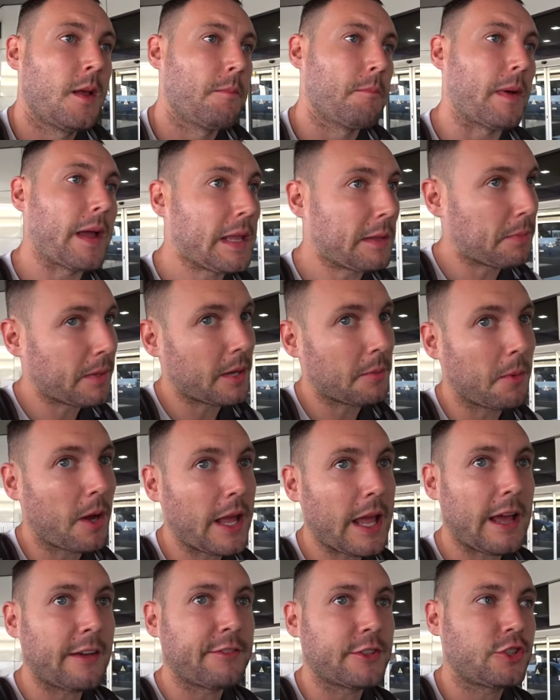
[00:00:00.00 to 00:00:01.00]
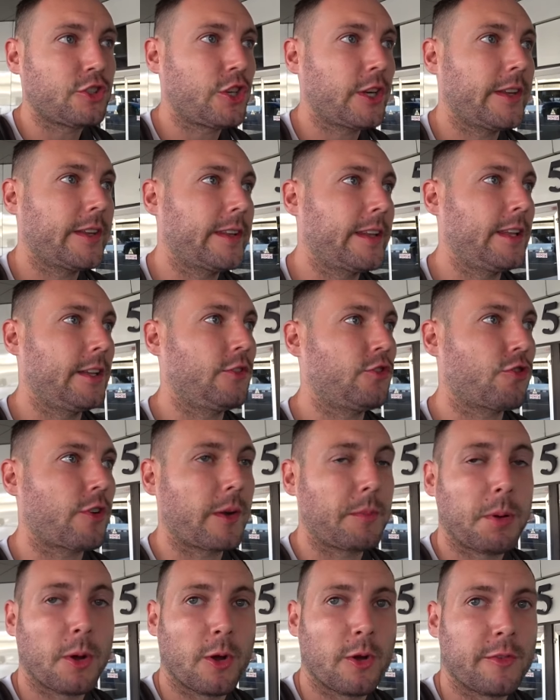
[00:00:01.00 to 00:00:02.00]
Maybe I might have a cheeky
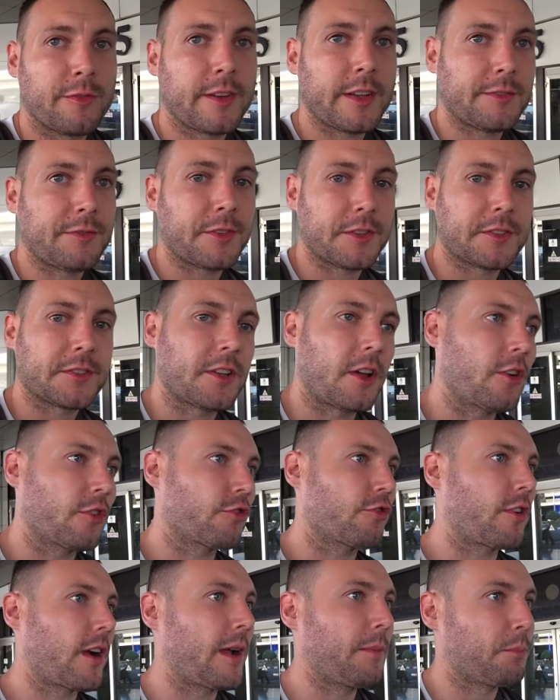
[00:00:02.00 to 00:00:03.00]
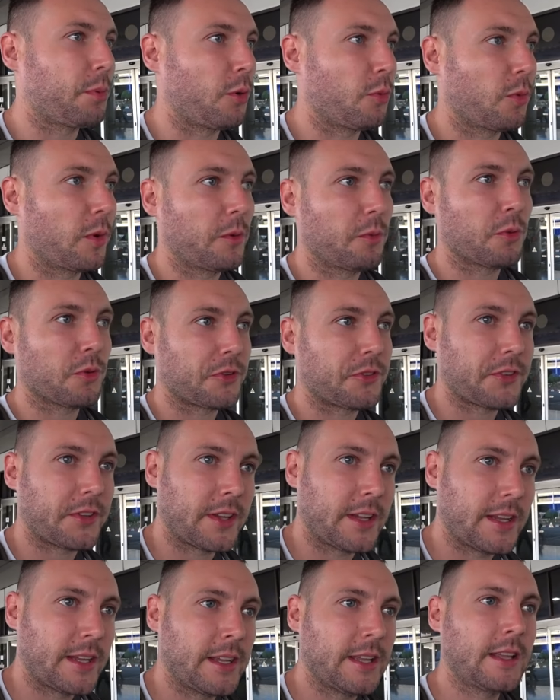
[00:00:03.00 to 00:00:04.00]
trip over for Songkran, but we will
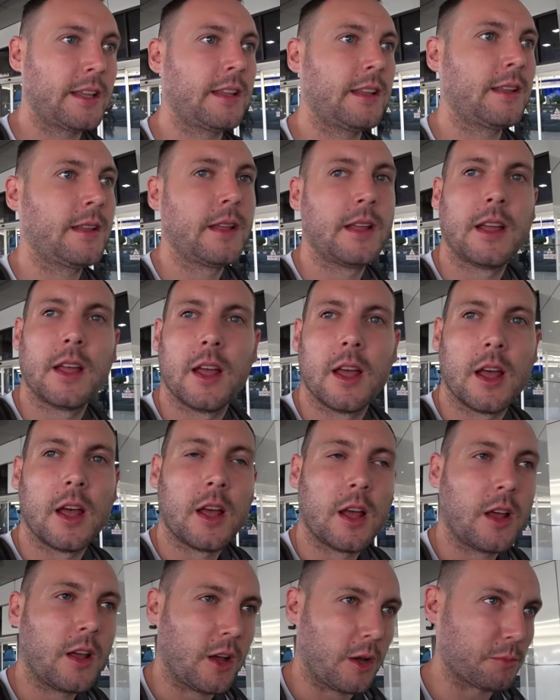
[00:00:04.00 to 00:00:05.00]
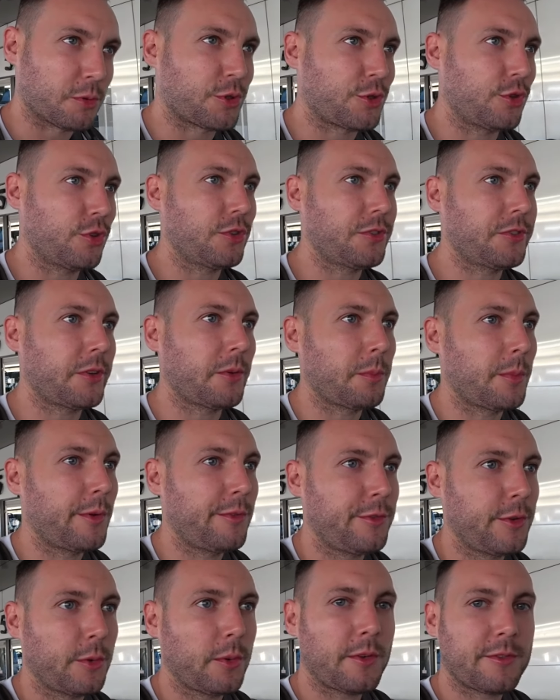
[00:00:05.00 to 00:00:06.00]
see. I'm sure some
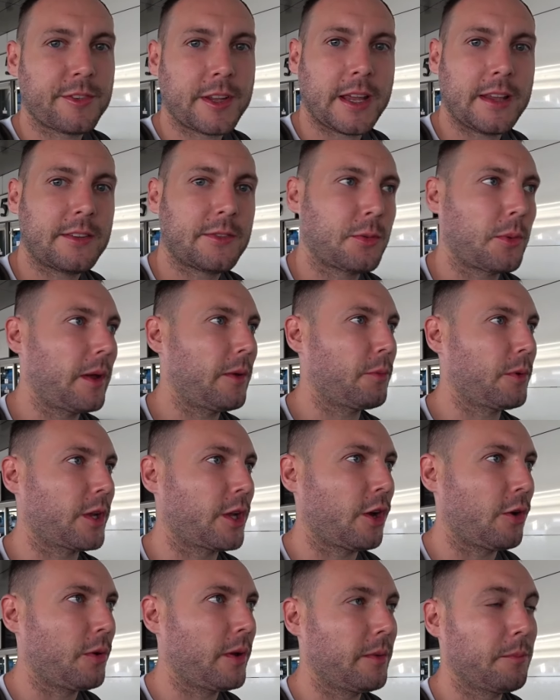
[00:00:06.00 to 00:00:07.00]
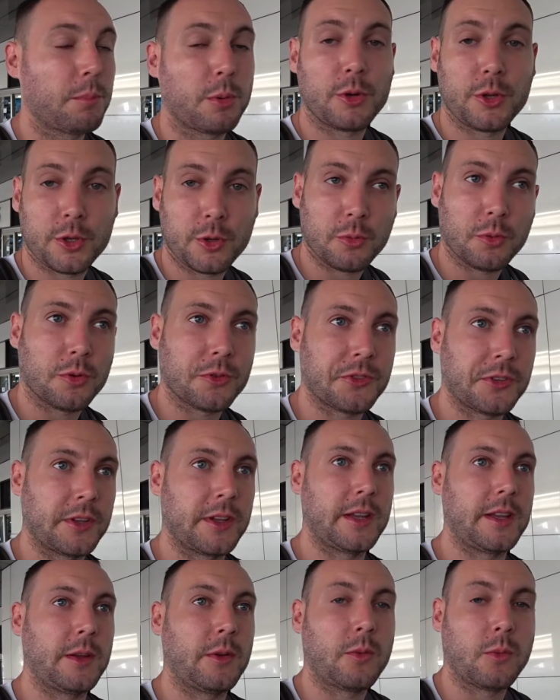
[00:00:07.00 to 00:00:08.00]
of you have guessed where we're going, but you will
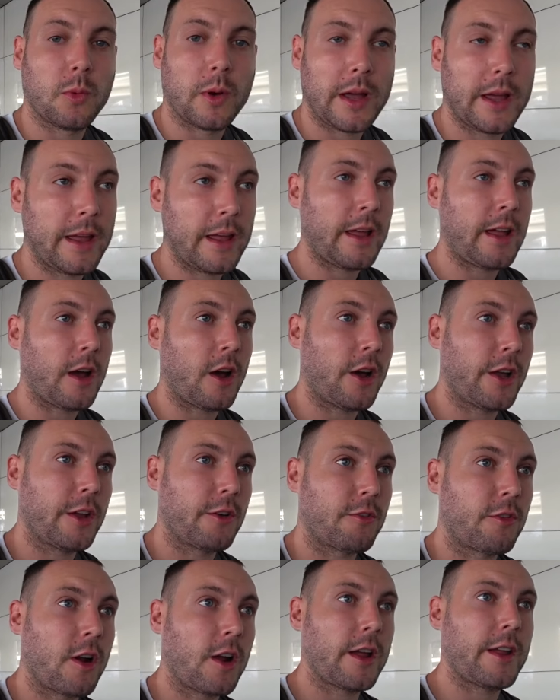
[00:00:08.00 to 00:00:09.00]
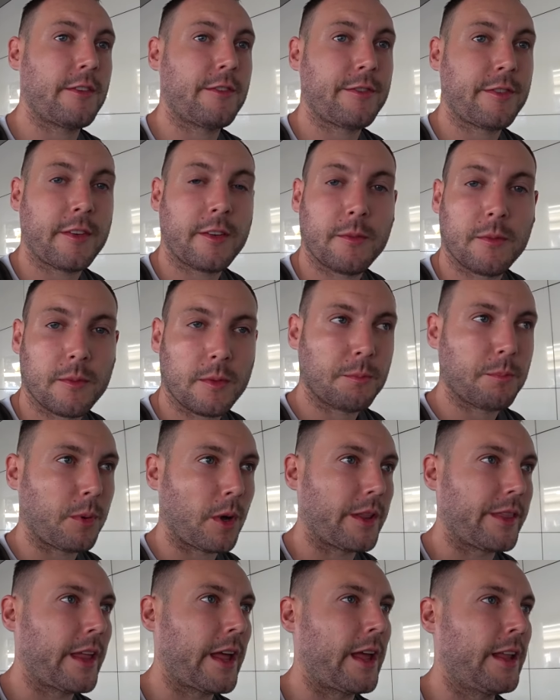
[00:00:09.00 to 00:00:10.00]
see where I arrive
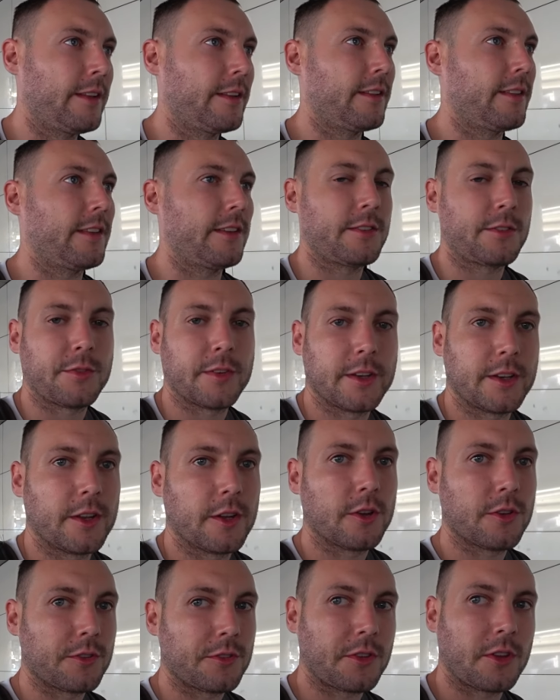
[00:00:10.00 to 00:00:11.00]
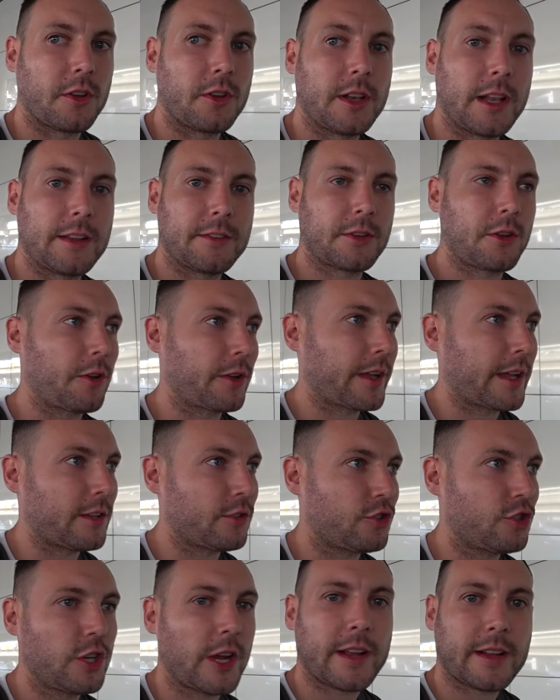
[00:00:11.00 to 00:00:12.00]
by the end of this video. So let's go and get
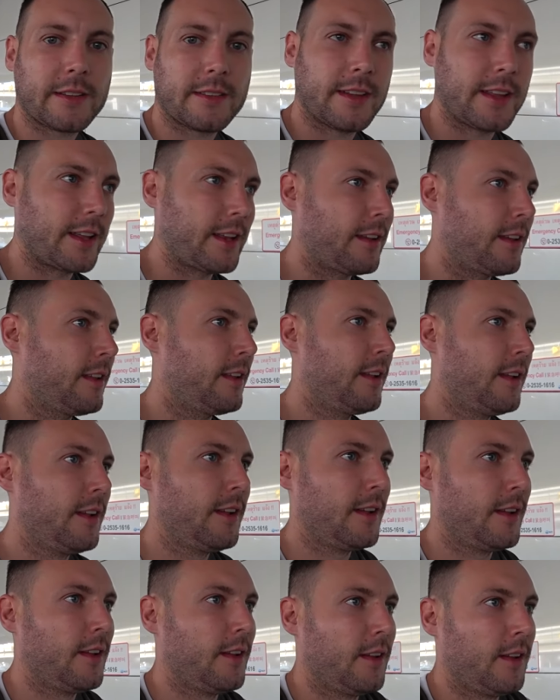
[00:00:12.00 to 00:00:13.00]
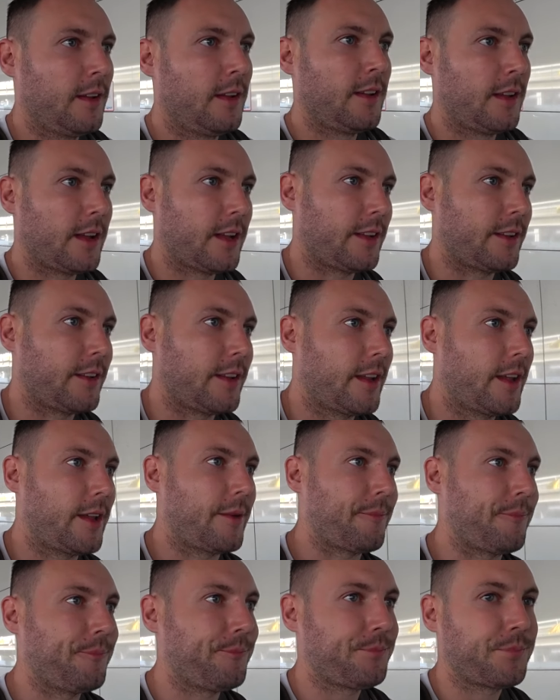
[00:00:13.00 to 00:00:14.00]
checked in. And
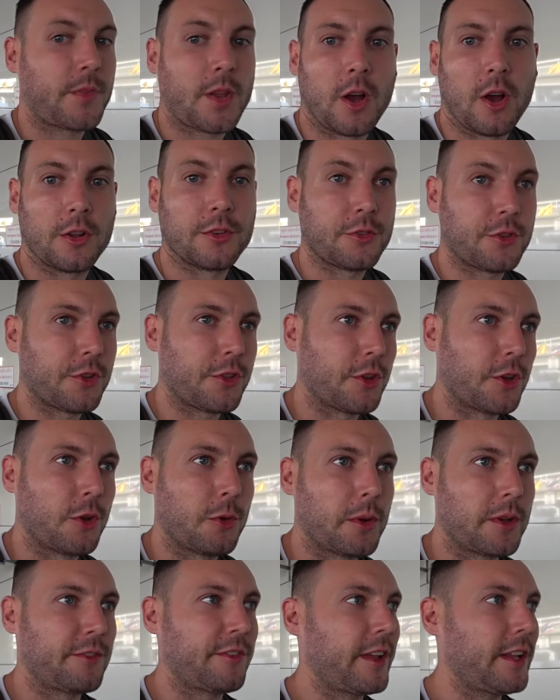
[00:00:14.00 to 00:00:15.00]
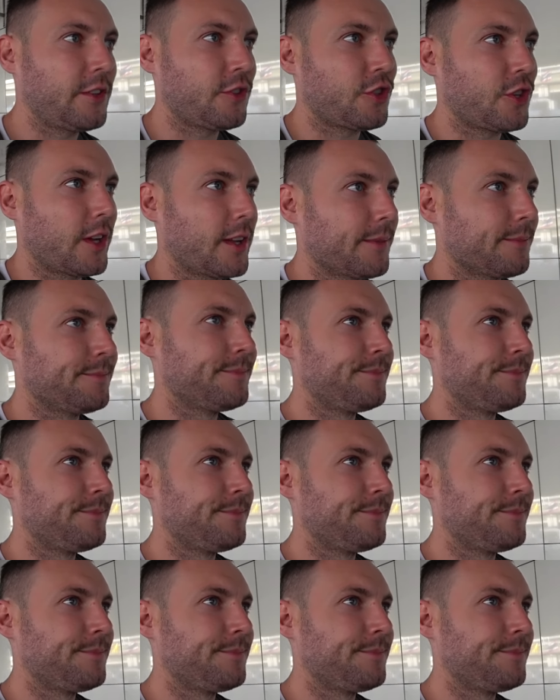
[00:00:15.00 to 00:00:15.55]
yeah, on to the new adventure.